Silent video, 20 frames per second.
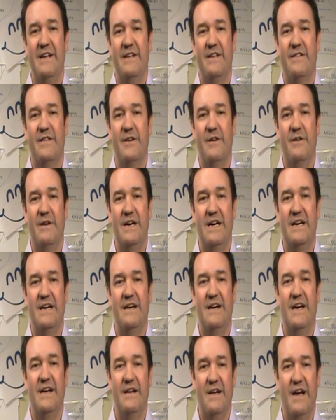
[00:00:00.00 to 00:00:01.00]
So
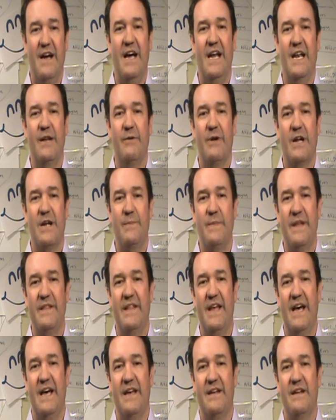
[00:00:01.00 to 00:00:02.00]
I highly
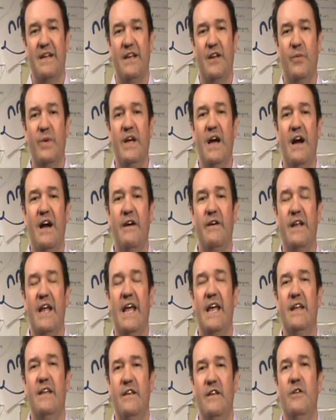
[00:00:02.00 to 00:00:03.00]
recommend that. We hired
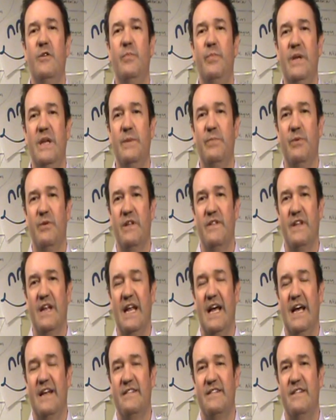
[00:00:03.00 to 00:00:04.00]
8 new people in the
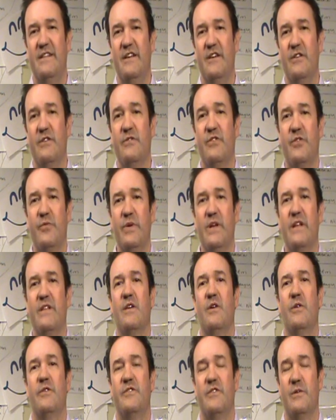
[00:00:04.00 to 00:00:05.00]
last year. 3 of
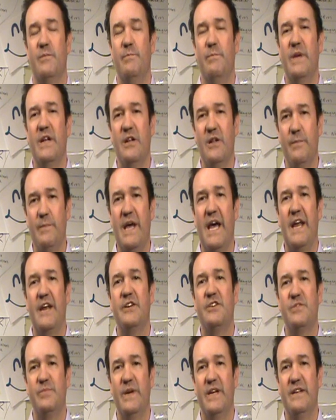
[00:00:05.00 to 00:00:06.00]
those are middle
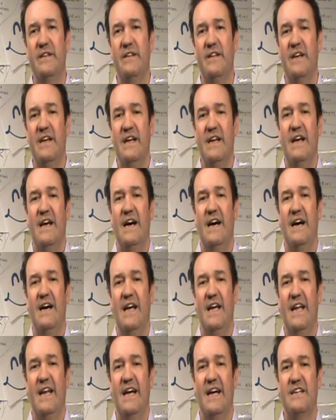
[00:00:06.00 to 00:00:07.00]
management,
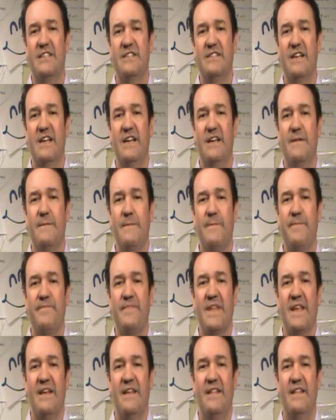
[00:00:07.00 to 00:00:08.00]
and actually
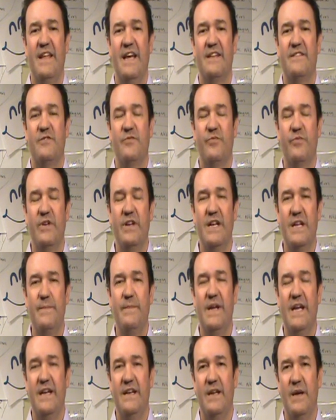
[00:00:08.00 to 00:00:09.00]
that's really
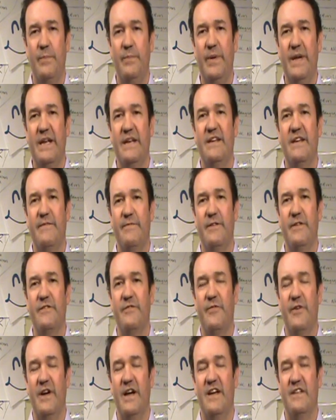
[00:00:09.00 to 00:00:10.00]
made a big difference
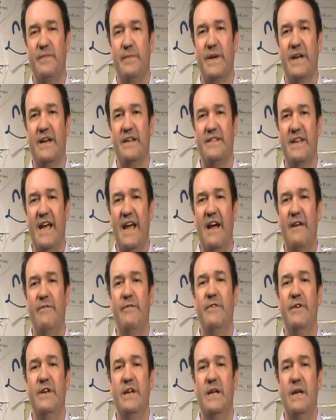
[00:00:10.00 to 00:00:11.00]
for us, because
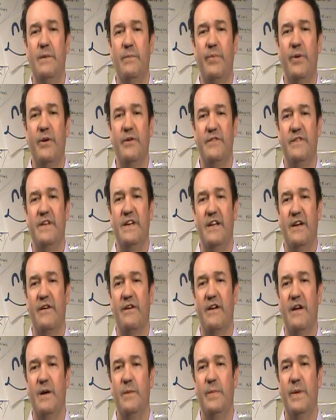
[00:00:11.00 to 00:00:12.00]
every person in
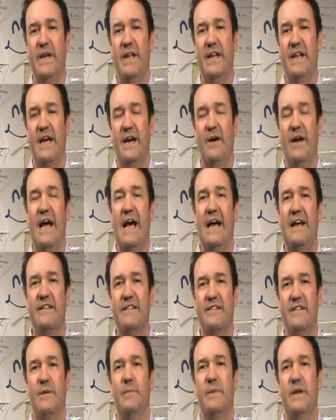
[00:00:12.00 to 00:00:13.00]
our company now
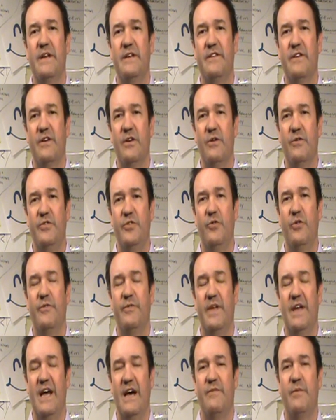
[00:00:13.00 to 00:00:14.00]
has somebody to go to
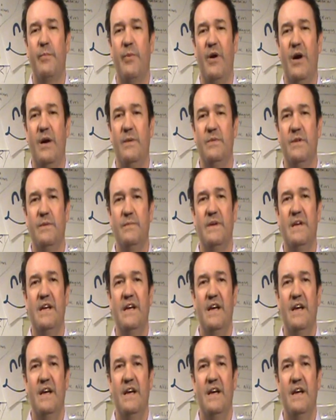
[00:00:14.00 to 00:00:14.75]
if they have a problem,